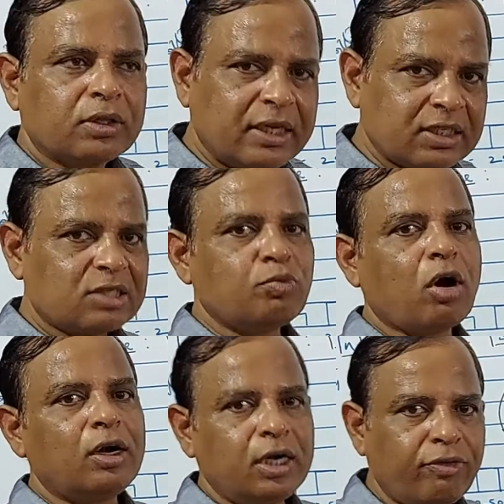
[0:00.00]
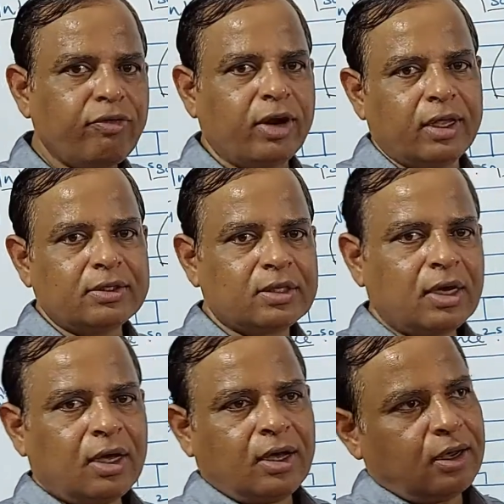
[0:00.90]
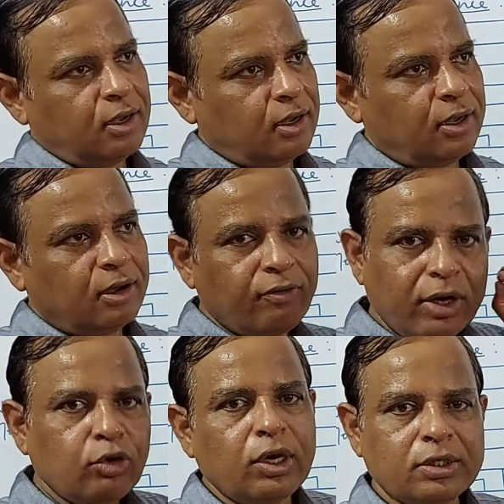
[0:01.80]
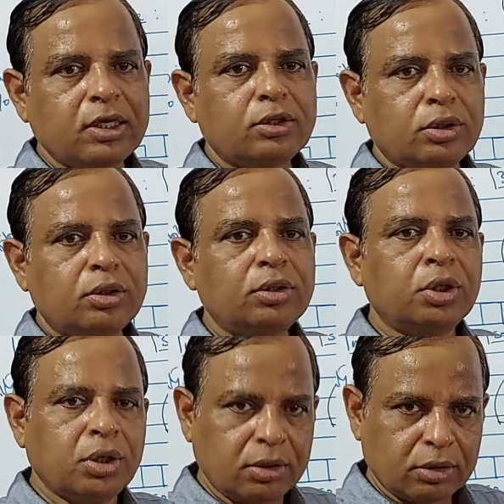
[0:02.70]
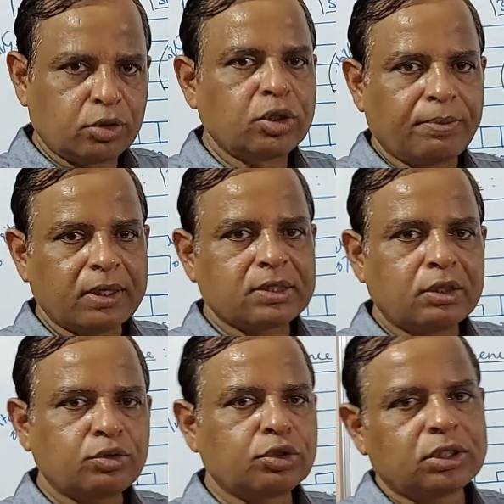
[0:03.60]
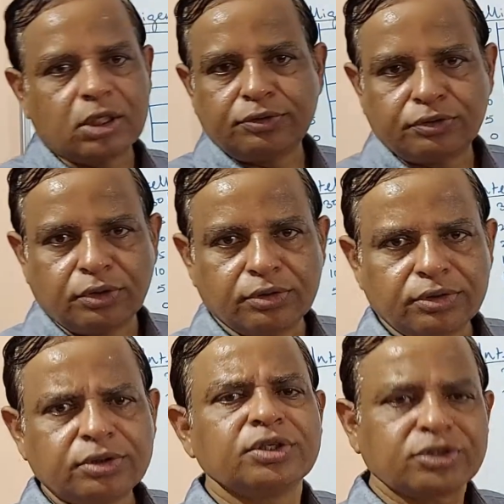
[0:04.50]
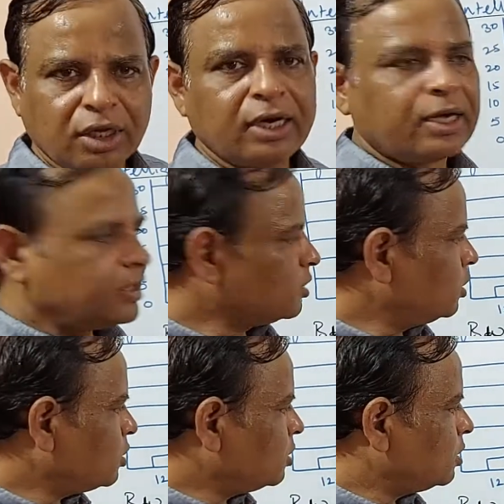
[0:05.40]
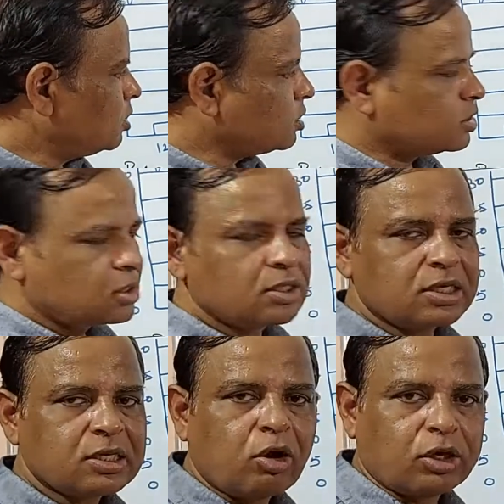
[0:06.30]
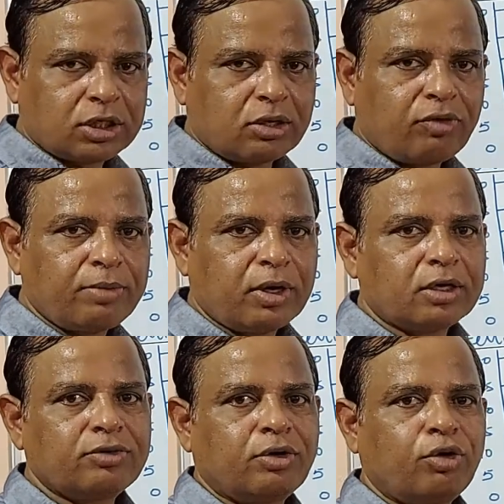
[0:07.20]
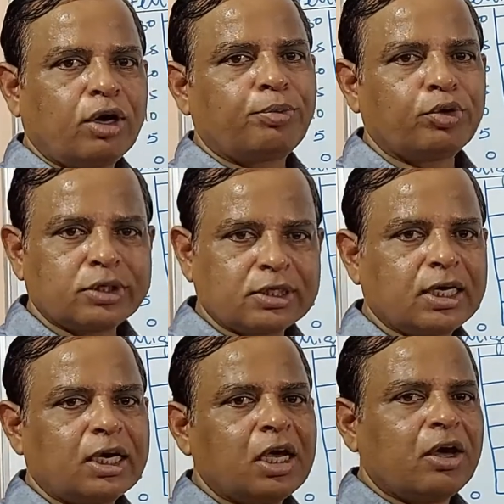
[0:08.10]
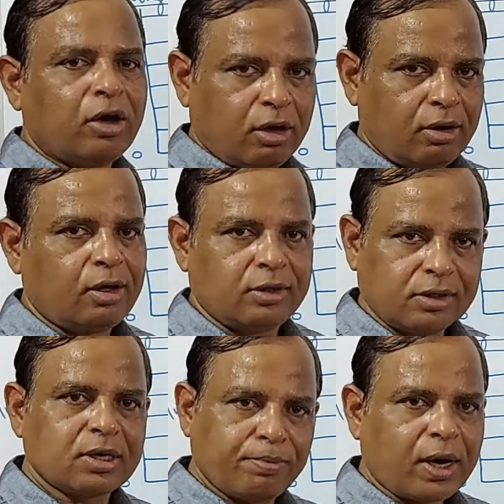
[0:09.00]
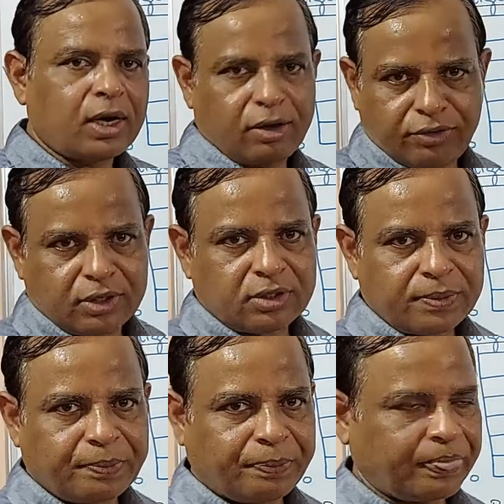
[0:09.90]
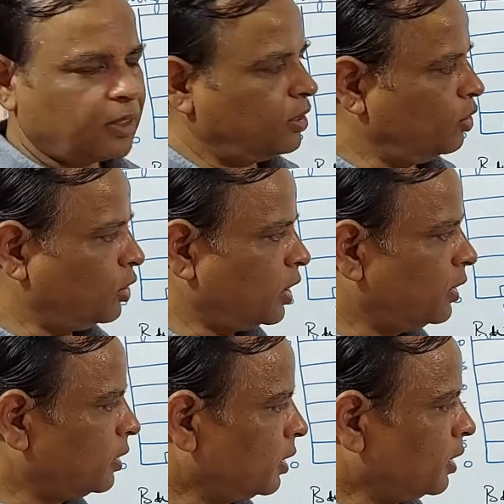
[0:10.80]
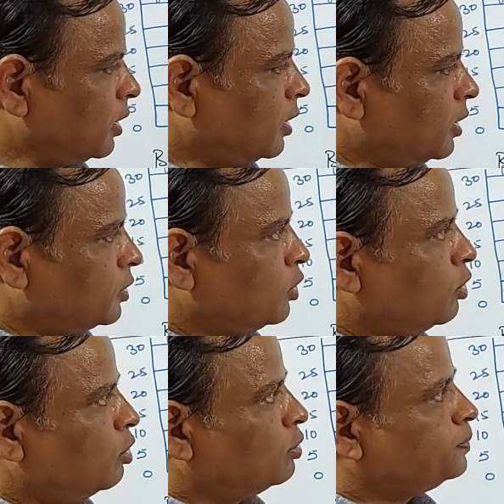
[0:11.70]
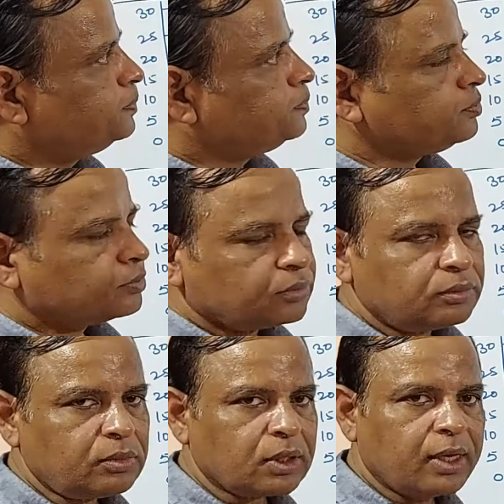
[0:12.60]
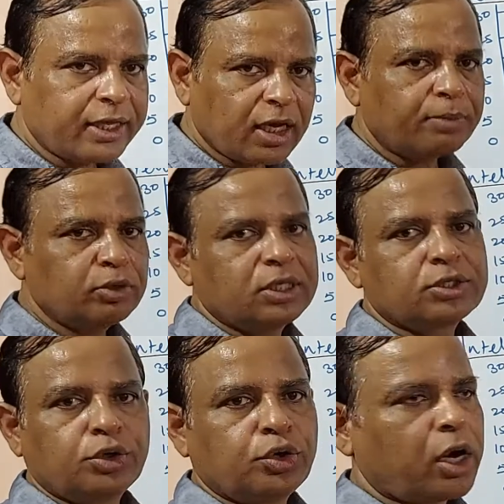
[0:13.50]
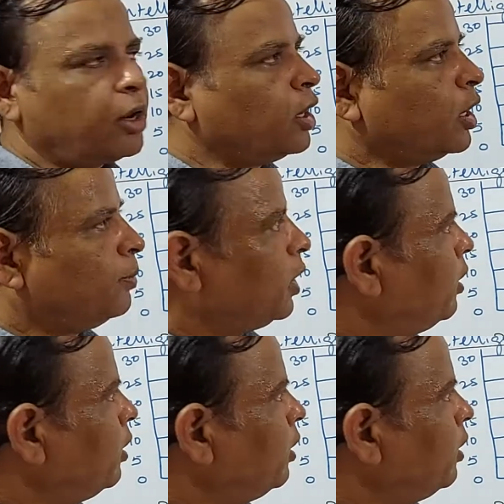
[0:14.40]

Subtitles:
There is a small difference when you listen to the person through the telephone. So this is the logic. Why? Because we are only processing some part of it. Okay. So I think up to this you have better